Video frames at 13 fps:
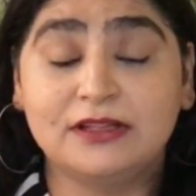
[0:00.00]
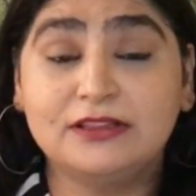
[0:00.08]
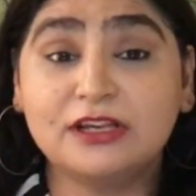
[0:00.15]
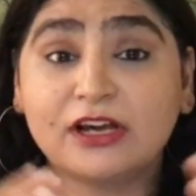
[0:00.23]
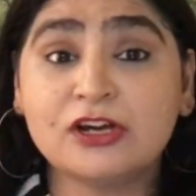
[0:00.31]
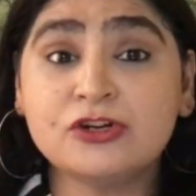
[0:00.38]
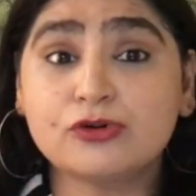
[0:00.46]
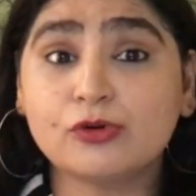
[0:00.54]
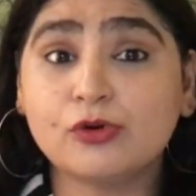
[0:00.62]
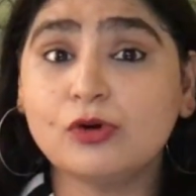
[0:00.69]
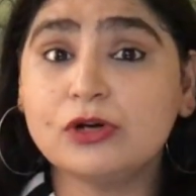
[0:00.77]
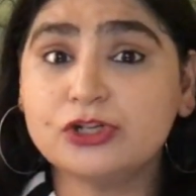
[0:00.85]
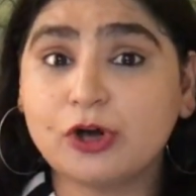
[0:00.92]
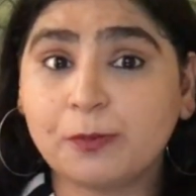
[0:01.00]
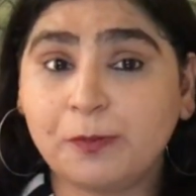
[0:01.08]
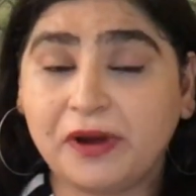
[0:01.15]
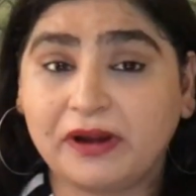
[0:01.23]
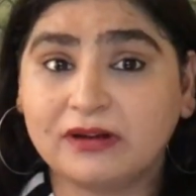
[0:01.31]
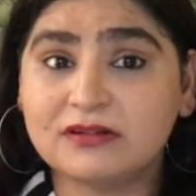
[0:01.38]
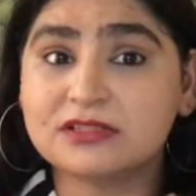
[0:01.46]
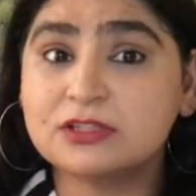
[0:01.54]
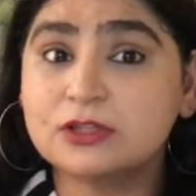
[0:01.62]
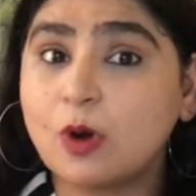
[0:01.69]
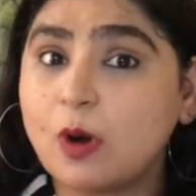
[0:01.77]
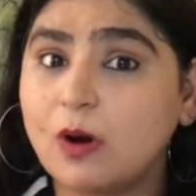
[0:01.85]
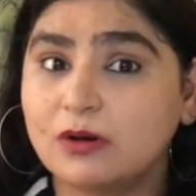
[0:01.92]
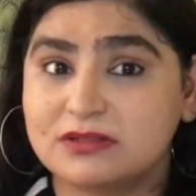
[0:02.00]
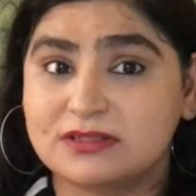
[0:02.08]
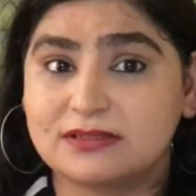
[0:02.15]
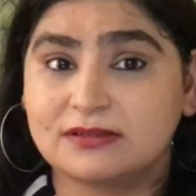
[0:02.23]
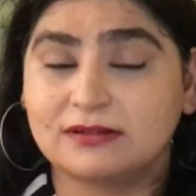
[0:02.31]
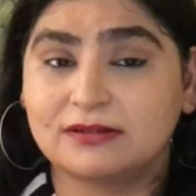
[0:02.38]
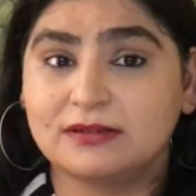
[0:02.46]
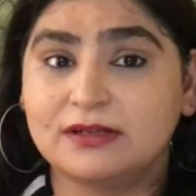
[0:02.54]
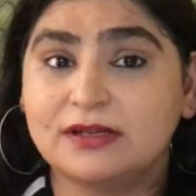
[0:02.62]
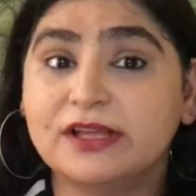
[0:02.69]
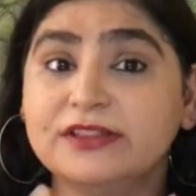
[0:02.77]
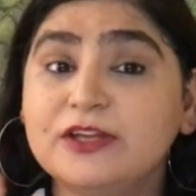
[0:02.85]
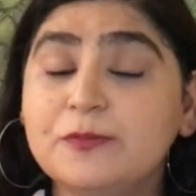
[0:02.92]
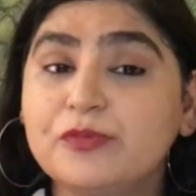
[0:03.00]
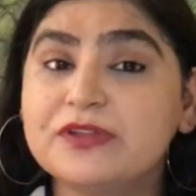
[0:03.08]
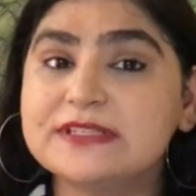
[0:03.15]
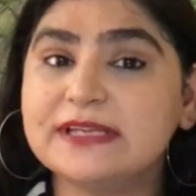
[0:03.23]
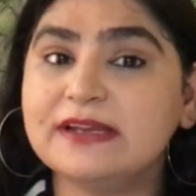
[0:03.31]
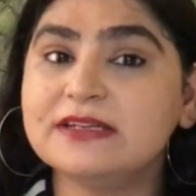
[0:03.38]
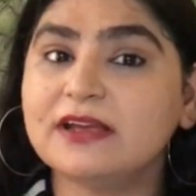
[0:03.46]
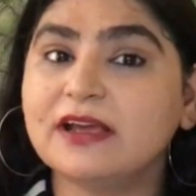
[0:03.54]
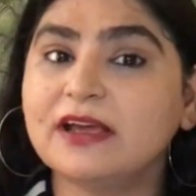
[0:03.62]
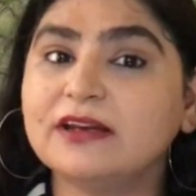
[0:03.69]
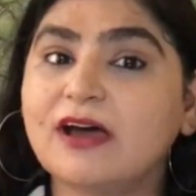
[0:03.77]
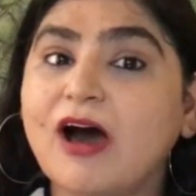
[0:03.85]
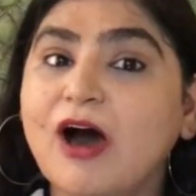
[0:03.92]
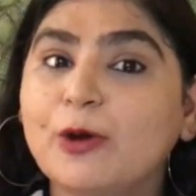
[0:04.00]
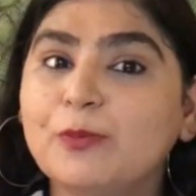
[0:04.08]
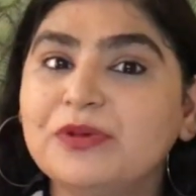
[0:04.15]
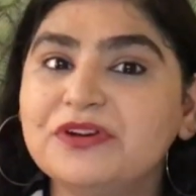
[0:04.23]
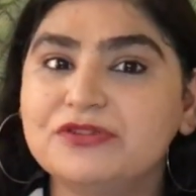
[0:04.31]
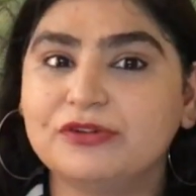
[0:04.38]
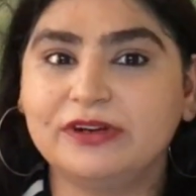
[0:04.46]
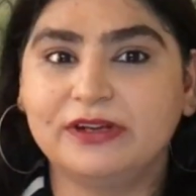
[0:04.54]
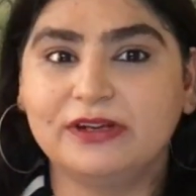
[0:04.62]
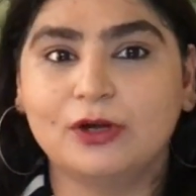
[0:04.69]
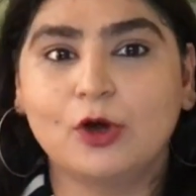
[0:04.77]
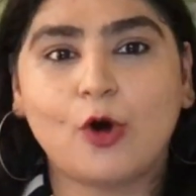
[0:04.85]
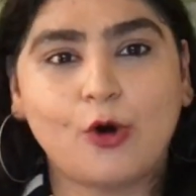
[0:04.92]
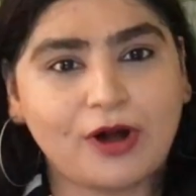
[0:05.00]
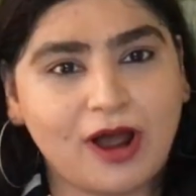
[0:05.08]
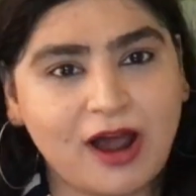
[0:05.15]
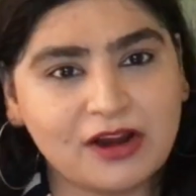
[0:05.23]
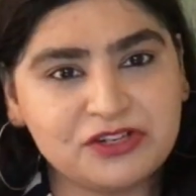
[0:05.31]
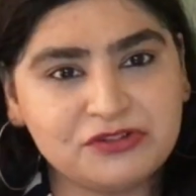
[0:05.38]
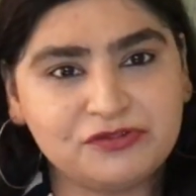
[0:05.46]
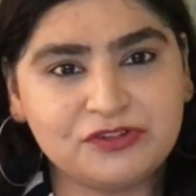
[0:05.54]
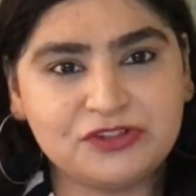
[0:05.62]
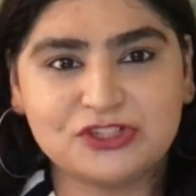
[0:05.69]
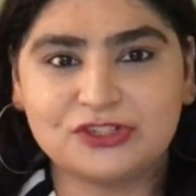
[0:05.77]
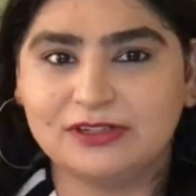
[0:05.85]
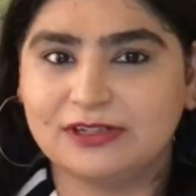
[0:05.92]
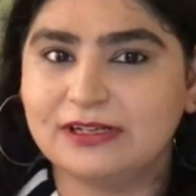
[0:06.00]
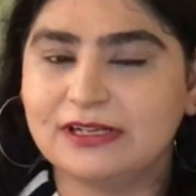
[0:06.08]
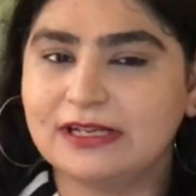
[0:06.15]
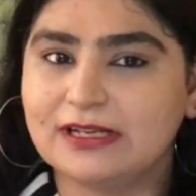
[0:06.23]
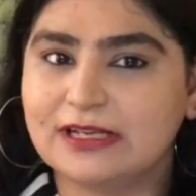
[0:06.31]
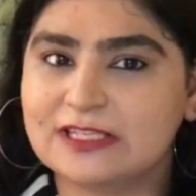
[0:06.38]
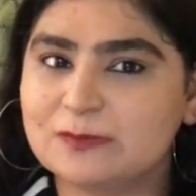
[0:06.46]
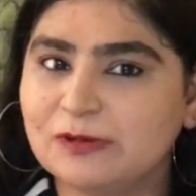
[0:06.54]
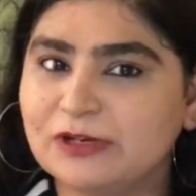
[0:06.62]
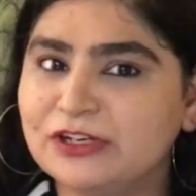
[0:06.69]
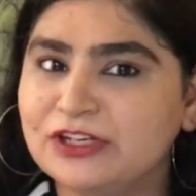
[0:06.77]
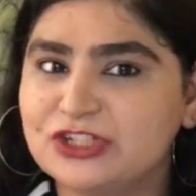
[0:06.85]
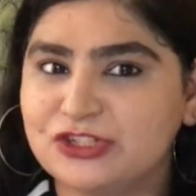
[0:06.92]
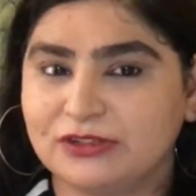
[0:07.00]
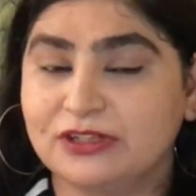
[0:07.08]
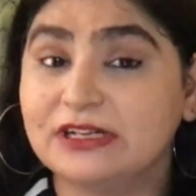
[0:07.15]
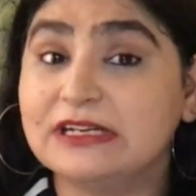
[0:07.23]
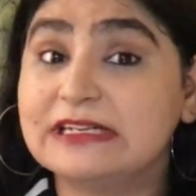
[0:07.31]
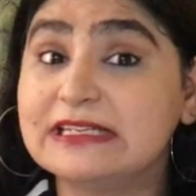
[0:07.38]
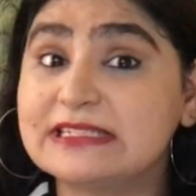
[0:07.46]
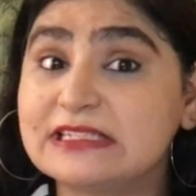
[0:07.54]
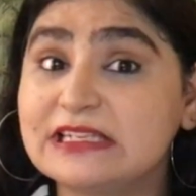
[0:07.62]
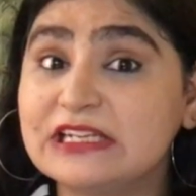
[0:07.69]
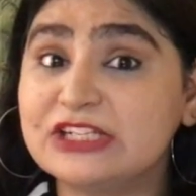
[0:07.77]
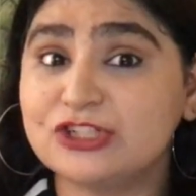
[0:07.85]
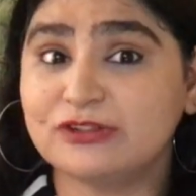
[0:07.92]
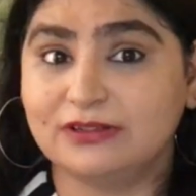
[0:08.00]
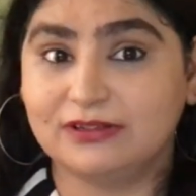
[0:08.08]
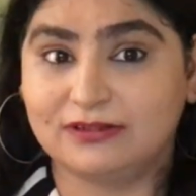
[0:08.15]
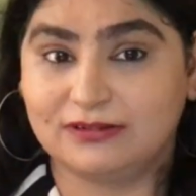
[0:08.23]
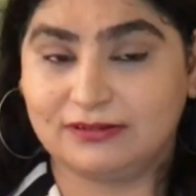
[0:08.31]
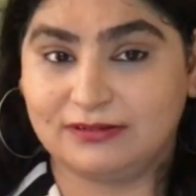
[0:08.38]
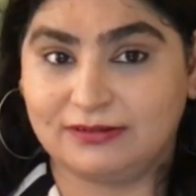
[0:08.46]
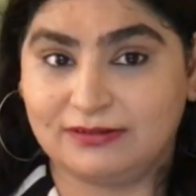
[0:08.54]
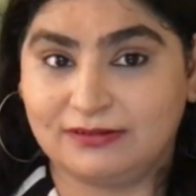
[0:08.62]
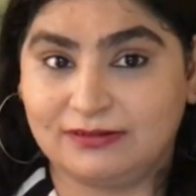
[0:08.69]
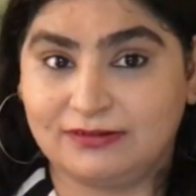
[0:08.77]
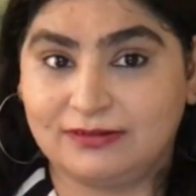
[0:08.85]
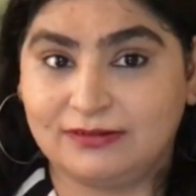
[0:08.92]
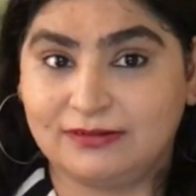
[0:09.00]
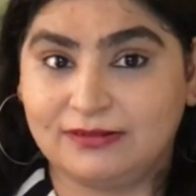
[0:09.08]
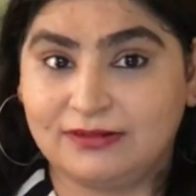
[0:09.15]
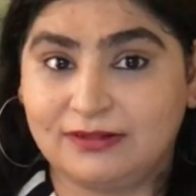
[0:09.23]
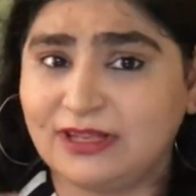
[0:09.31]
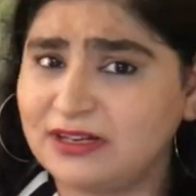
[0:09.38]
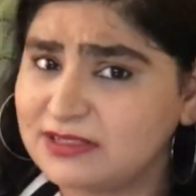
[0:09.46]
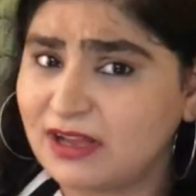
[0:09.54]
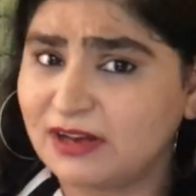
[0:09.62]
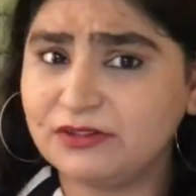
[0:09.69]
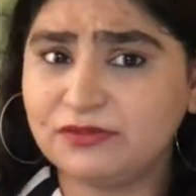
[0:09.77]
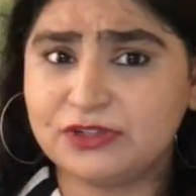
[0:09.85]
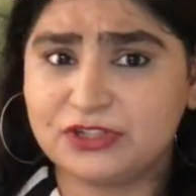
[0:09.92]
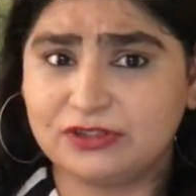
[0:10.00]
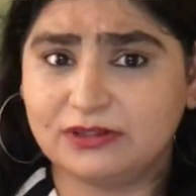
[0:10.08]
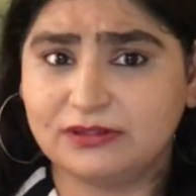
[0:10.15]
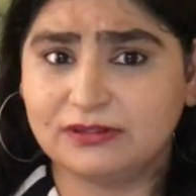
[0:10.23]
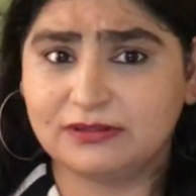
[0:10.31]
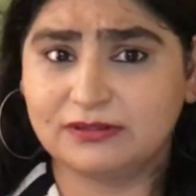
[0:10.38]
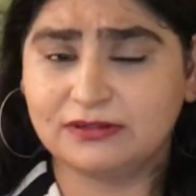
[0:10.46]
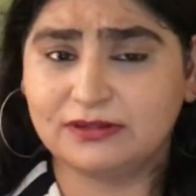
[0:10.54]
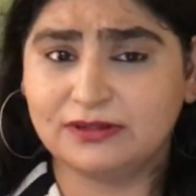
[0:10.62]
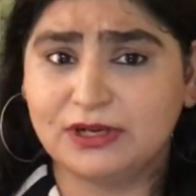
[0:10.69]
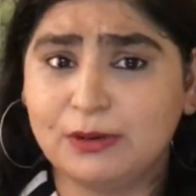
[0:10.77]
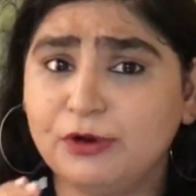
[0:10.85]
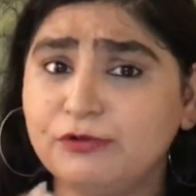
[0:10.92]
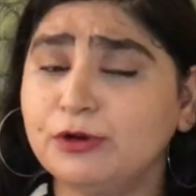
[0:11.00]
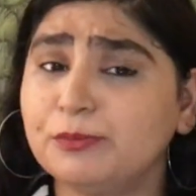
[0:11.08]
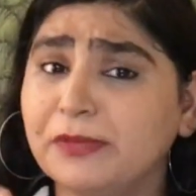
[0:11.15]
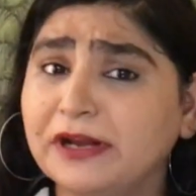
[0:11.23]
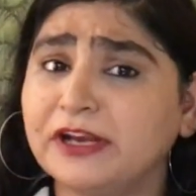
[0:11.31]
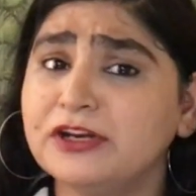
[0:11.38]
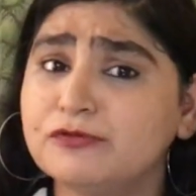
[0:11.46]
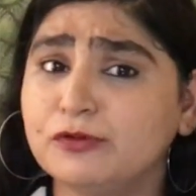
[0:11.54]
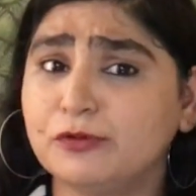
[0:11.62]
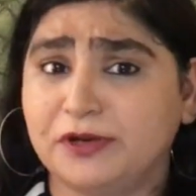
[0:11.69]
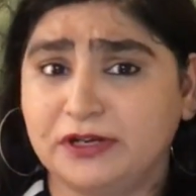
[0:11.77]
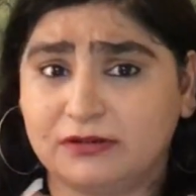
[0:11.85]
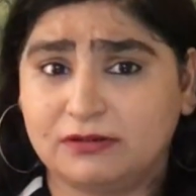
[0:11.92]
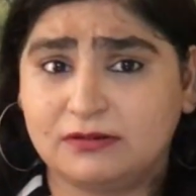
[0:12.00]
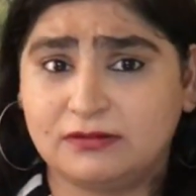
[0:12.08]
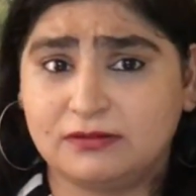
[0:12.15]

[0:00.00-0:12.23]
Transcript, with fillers: They control your parents' thoughts. They present an arbitrary or artificial explanation, distinction that is artificial between men and women.